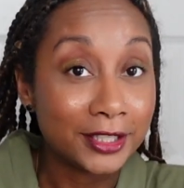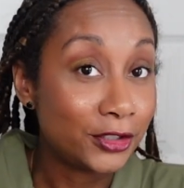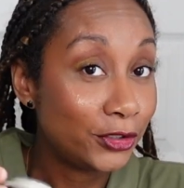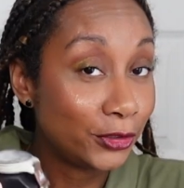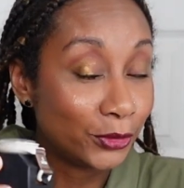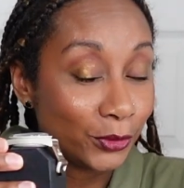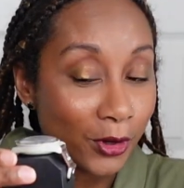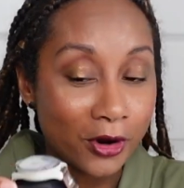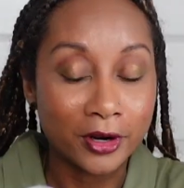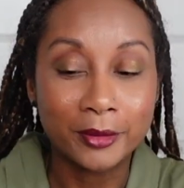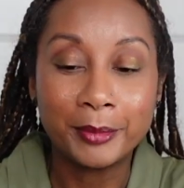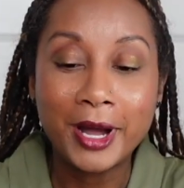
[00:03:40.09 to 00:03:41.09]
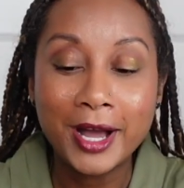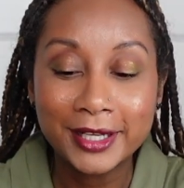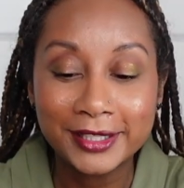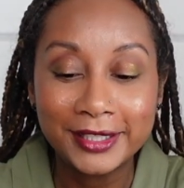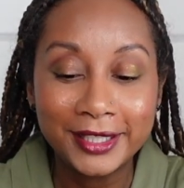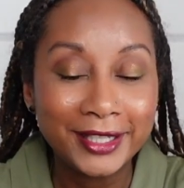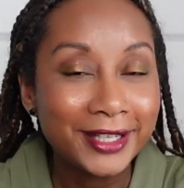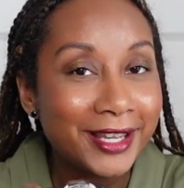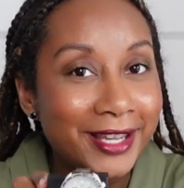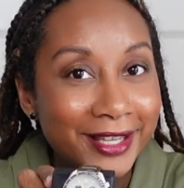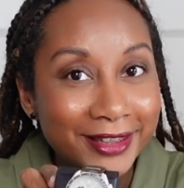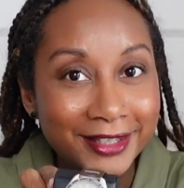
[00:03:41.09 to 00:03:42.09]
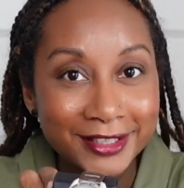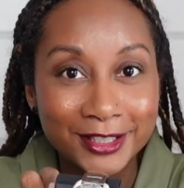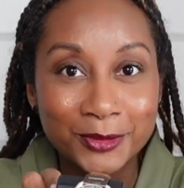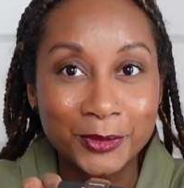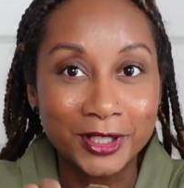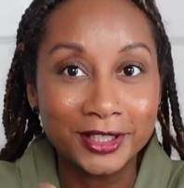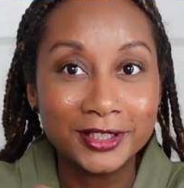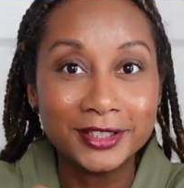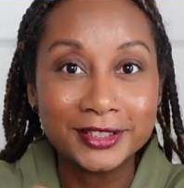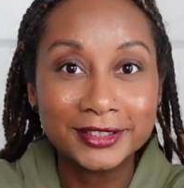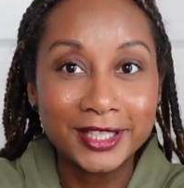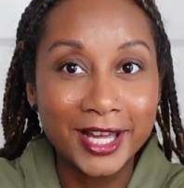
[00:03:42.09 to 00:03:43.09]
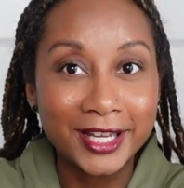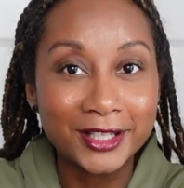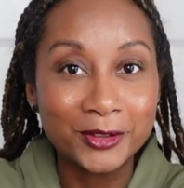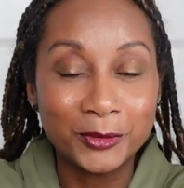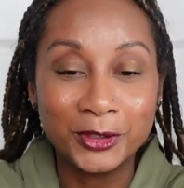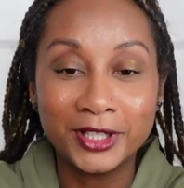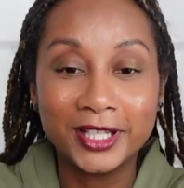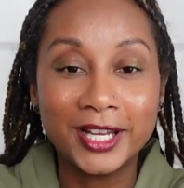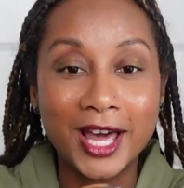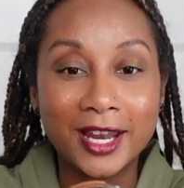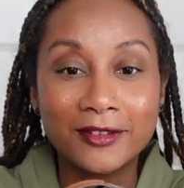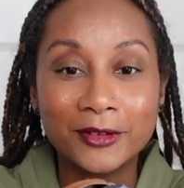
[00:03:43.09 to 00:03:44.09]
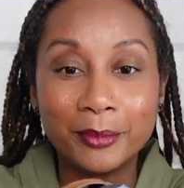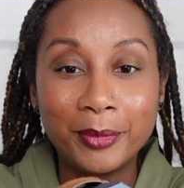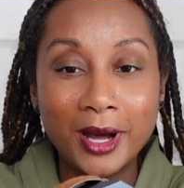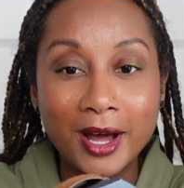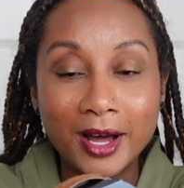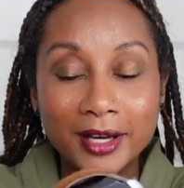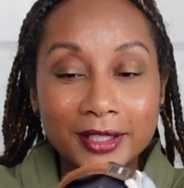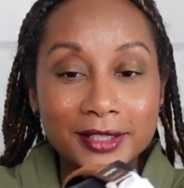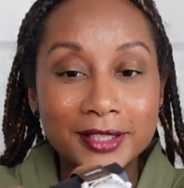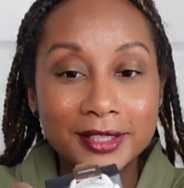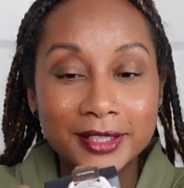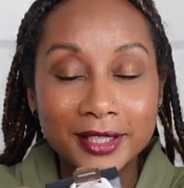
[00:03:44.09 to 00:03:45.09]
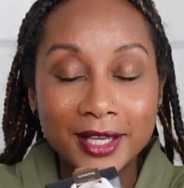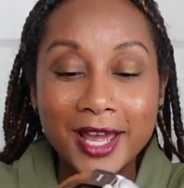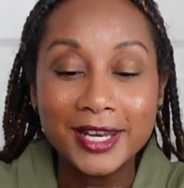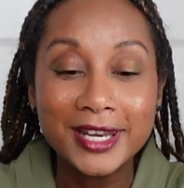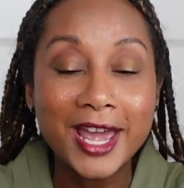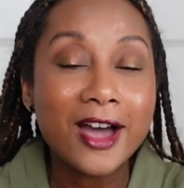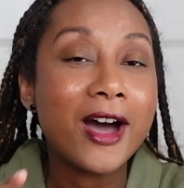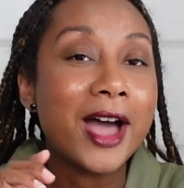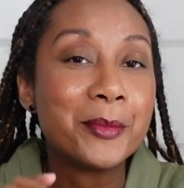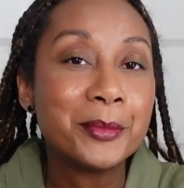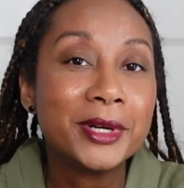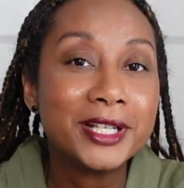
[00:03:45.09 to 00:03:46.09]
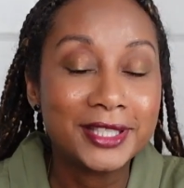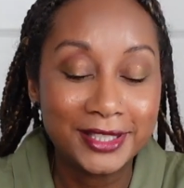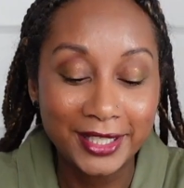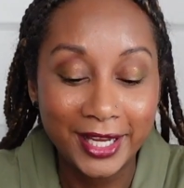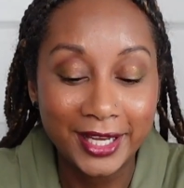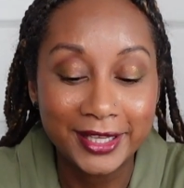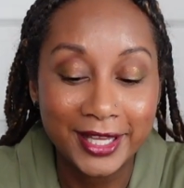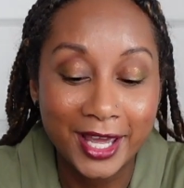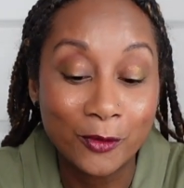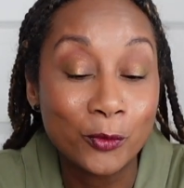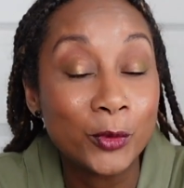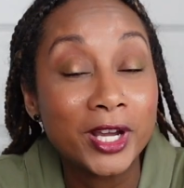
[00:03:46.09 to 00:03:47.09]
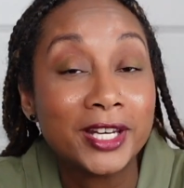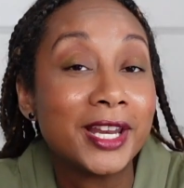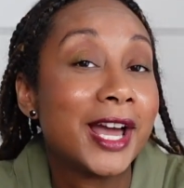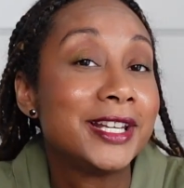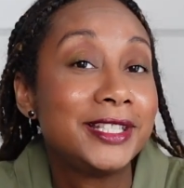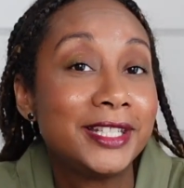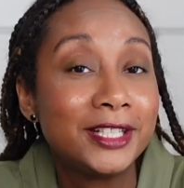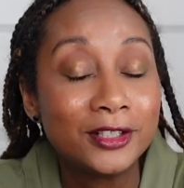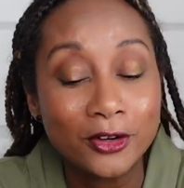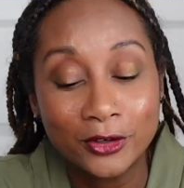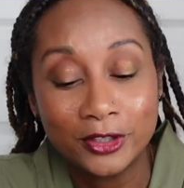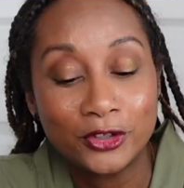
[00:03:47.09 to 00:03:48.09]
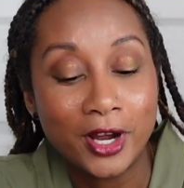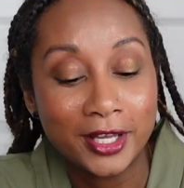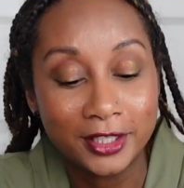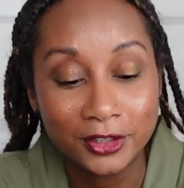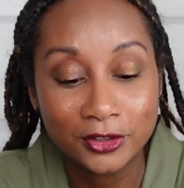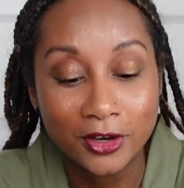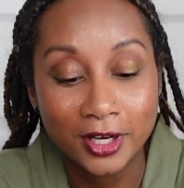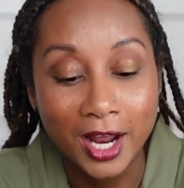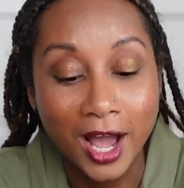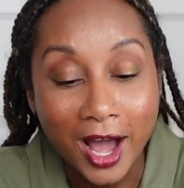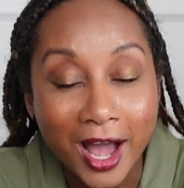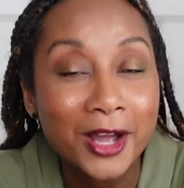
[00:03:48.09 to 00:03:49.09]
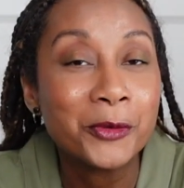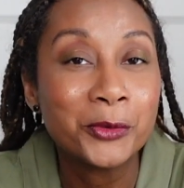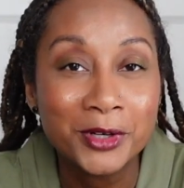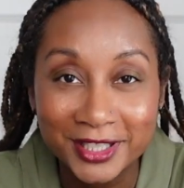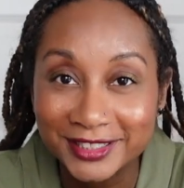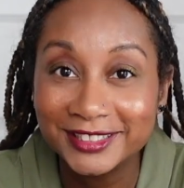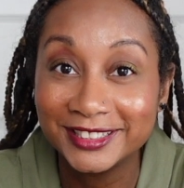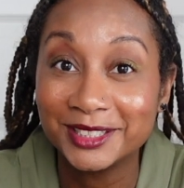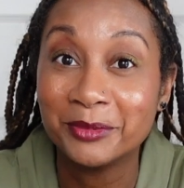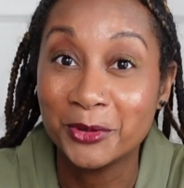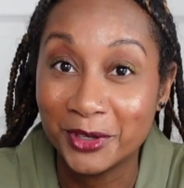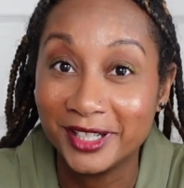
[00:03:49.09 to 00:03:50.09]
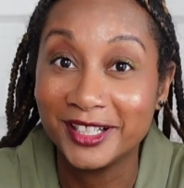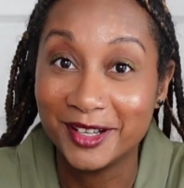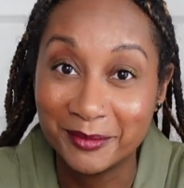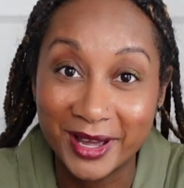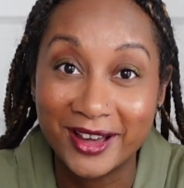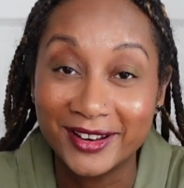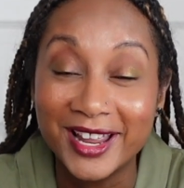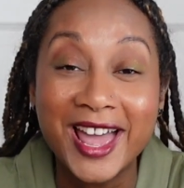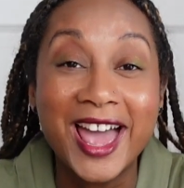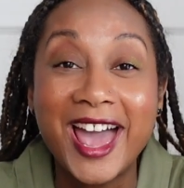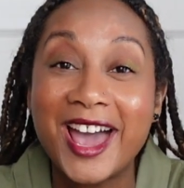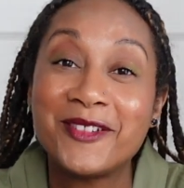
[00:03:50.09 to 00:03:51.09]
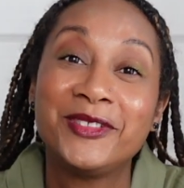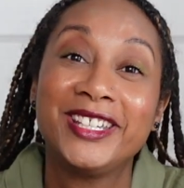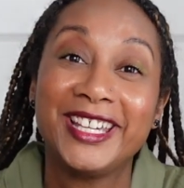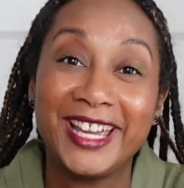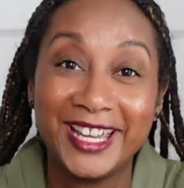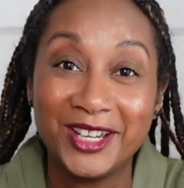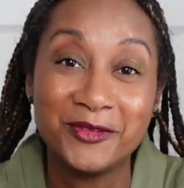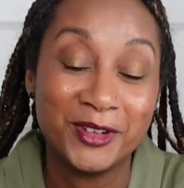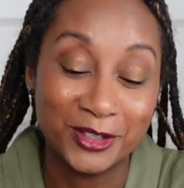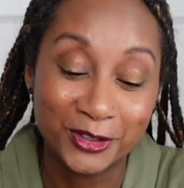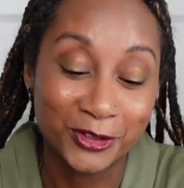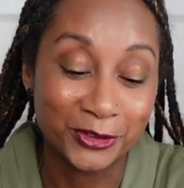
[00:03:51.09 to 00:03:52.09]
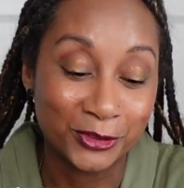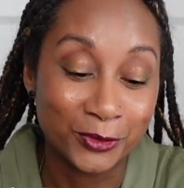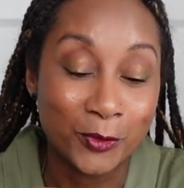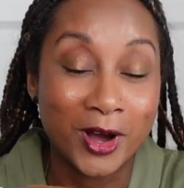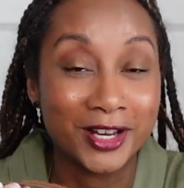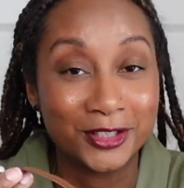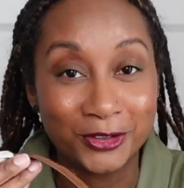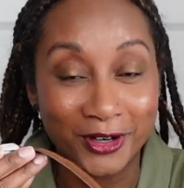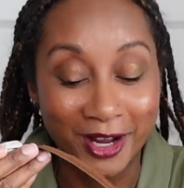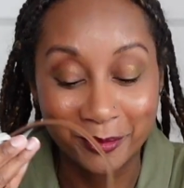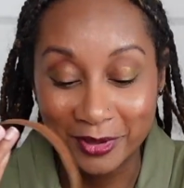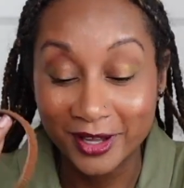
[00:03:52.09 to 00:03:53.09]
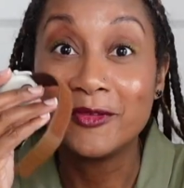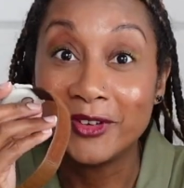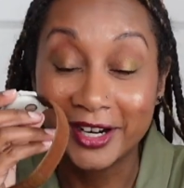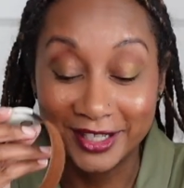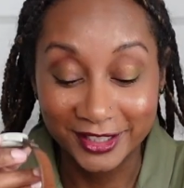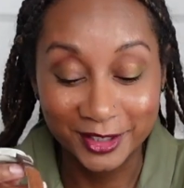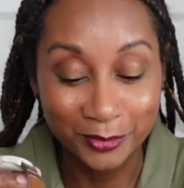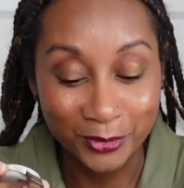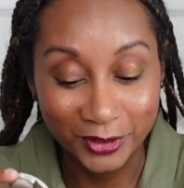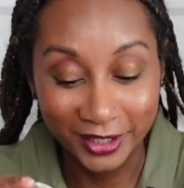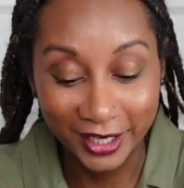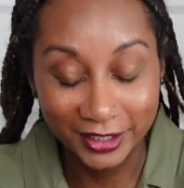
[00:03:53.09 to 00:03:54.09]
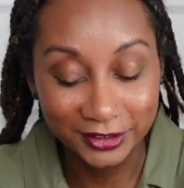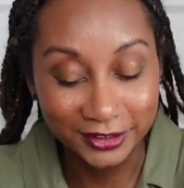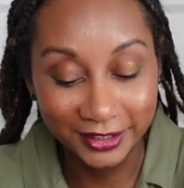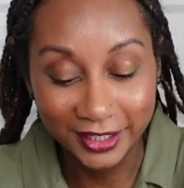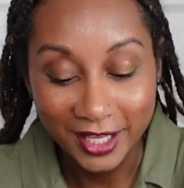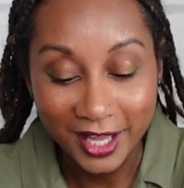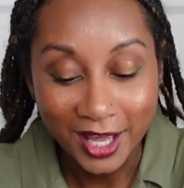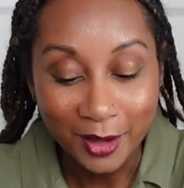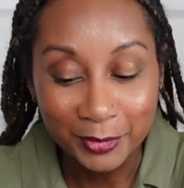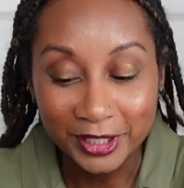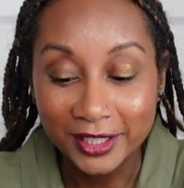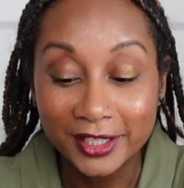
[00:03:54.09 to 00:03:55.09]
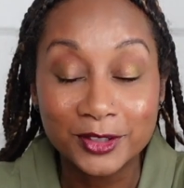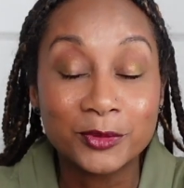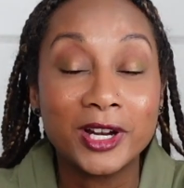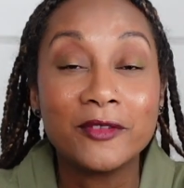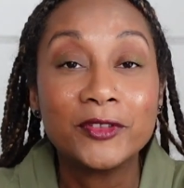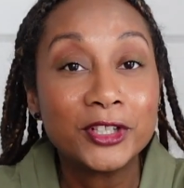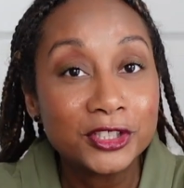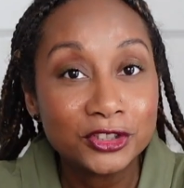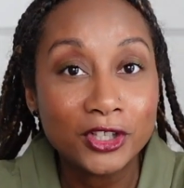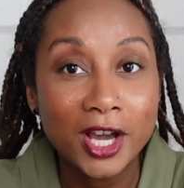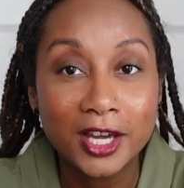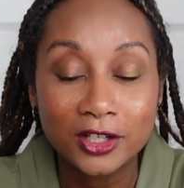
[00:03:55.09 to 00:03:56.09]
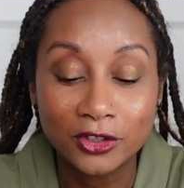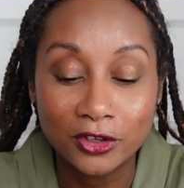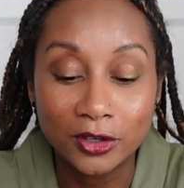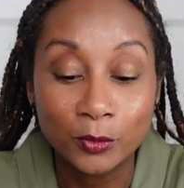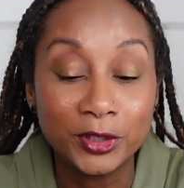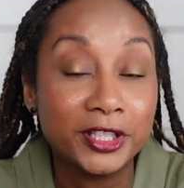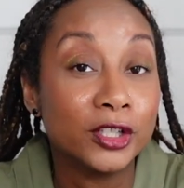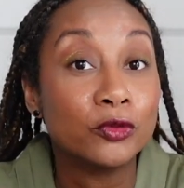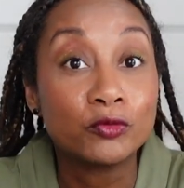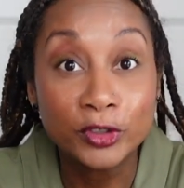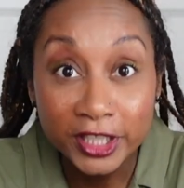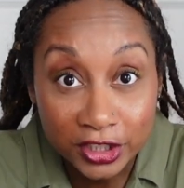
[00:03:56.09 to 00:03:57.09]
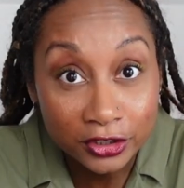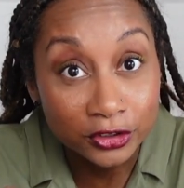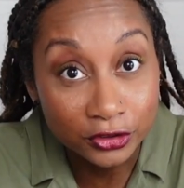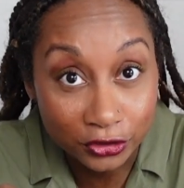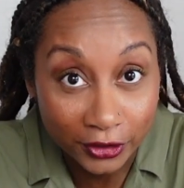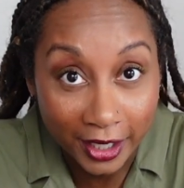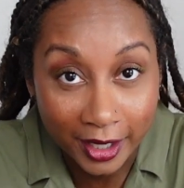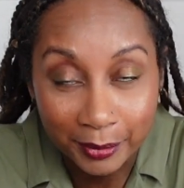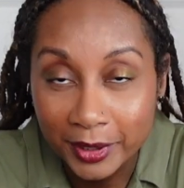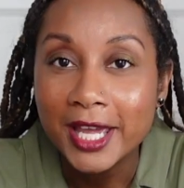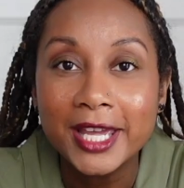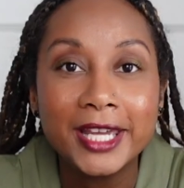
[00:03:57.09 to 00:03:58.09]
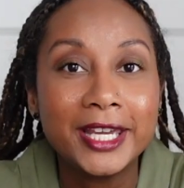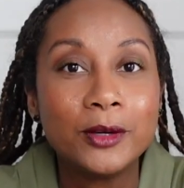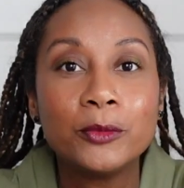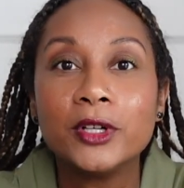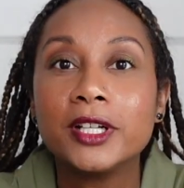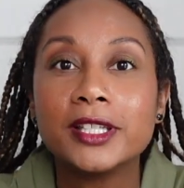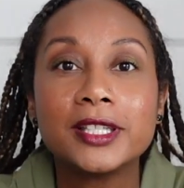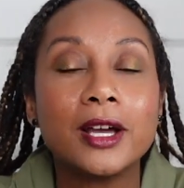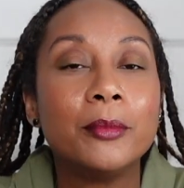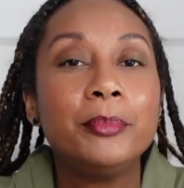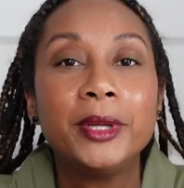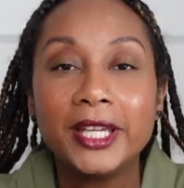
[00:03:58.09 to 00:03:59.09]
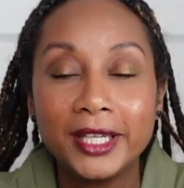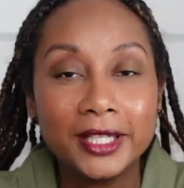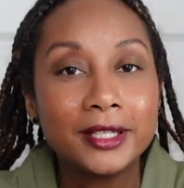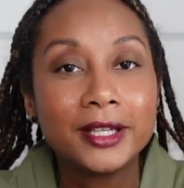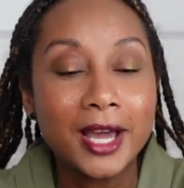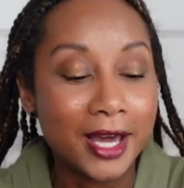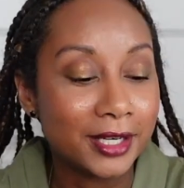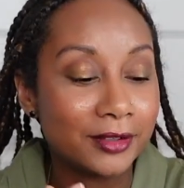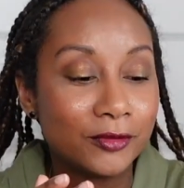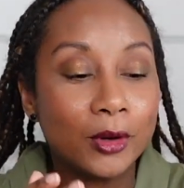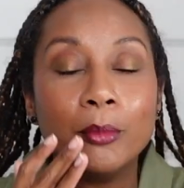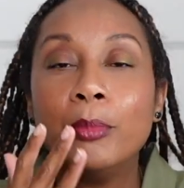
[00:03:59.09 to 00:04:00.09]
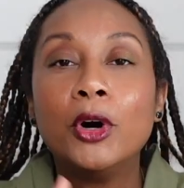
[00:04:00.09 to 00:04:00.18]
into our unboxing, this is what it looks like when you get it out of the box. Now, I must say that when I did go to try these on, I was disappointed about having a Velcro watch strap. Very disappointed actually, because when I first tried it on with the original strap, it was a big kind of